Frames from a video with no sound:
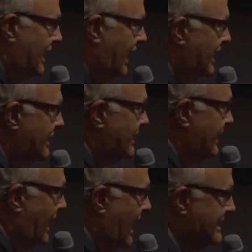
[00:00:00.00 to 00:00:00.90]
And
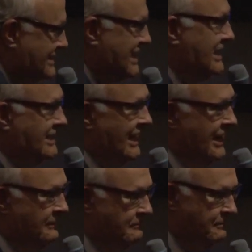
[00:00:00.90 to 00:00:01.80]
I said to
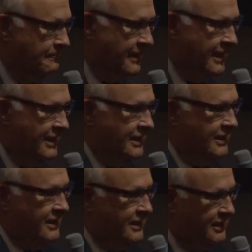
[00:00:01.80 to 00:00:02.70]
him,
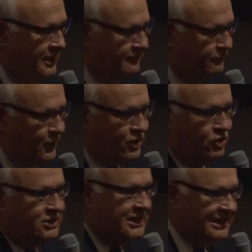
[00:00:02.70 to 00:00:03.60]
if we
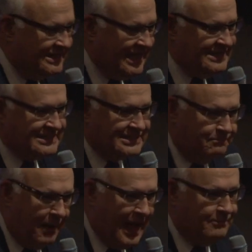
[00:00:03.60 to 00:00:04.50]
could condense the
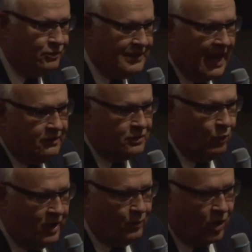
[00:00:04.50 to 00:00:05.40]
Bible down to
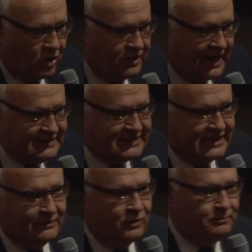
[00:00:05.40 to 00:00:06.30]
one word, I said
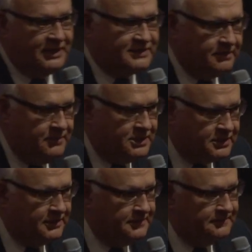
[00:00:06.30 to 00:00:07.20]
it would be
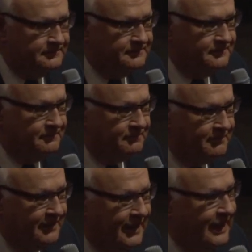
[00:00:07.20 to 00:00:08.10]
submission.
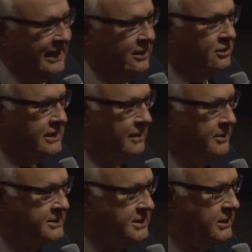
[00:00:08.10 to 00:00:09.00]
And he looked at me
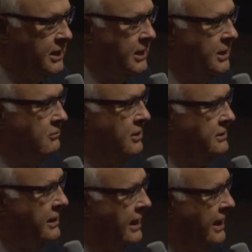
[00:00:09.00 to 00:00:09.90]
and said, Well,
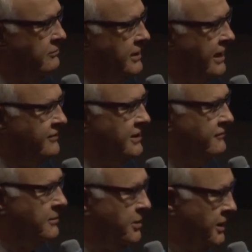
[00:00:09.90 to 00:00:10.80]
now I would have a
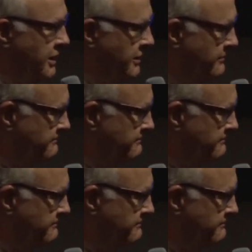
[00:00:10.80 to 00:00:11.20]
different opinion.